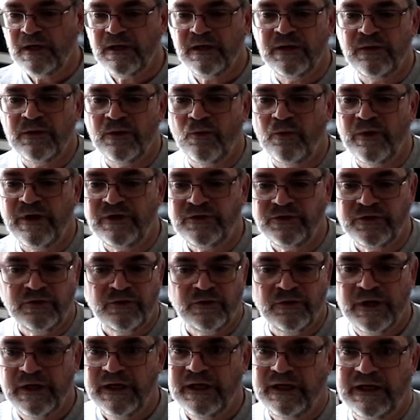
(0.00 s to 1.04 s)
in the
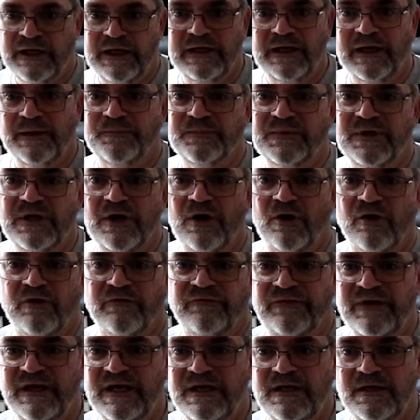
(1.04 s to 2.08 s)
winter, heat up the
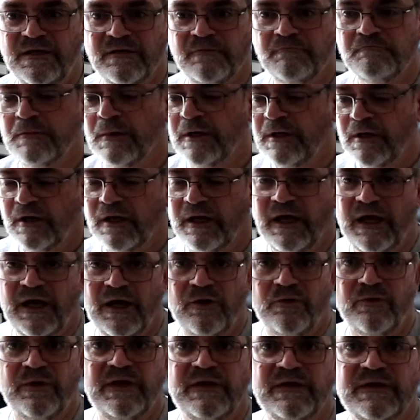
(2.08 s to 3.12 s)
RV,
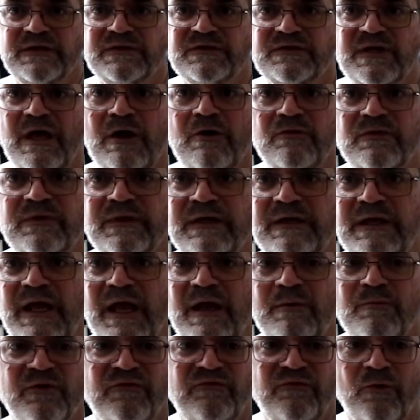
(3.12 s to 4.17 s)
carry this out the
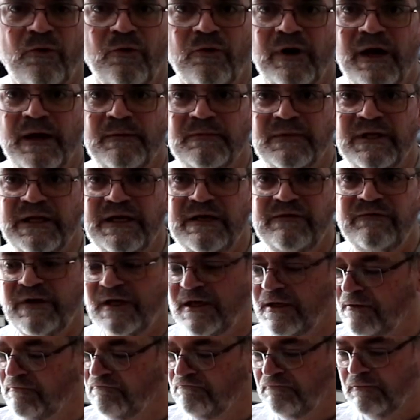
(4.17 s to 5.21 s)
day before I'm
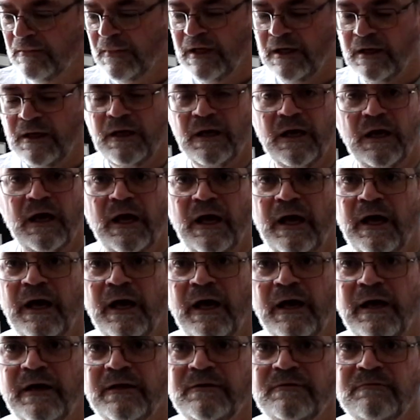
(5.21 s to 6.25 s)
leaving,
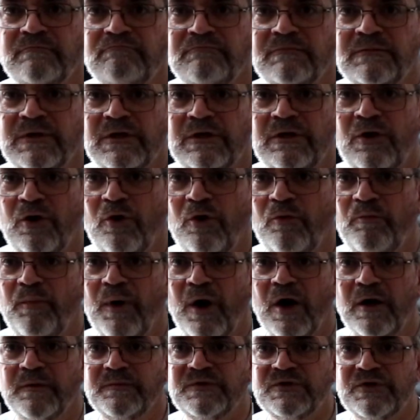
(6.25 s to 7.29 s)
and you know,
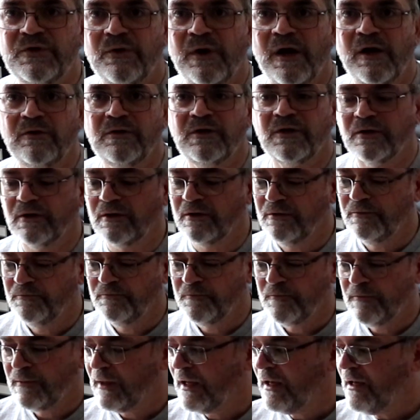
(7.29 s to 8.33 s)
Bob's your uncle.
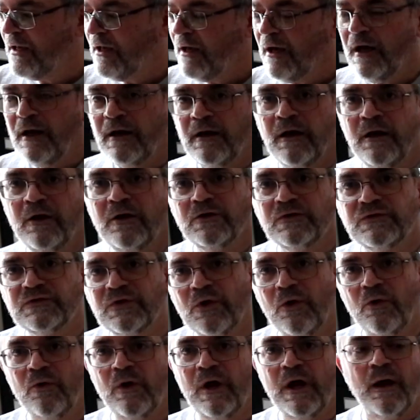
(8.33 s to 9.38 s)

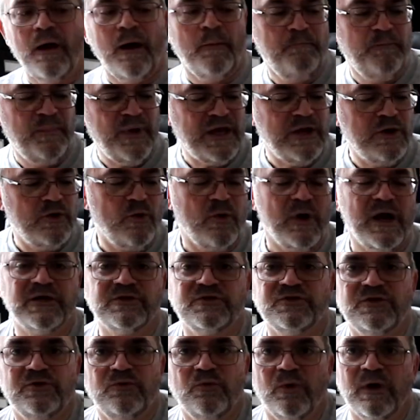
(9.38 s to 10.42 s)
So a big
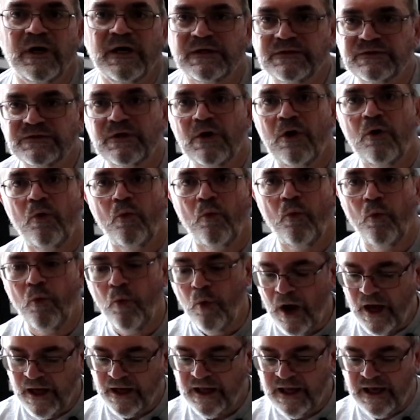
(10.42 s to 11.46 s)
question was,
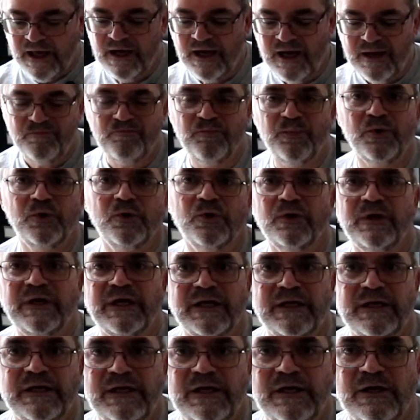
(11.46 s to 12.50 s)
what can I put
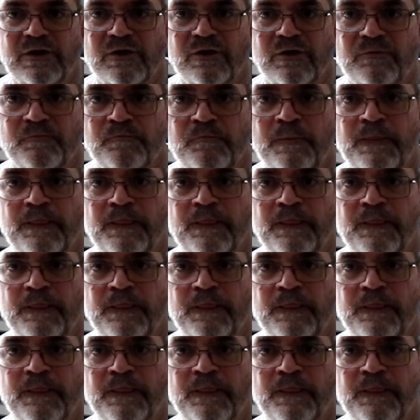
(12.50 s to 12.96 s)
in here?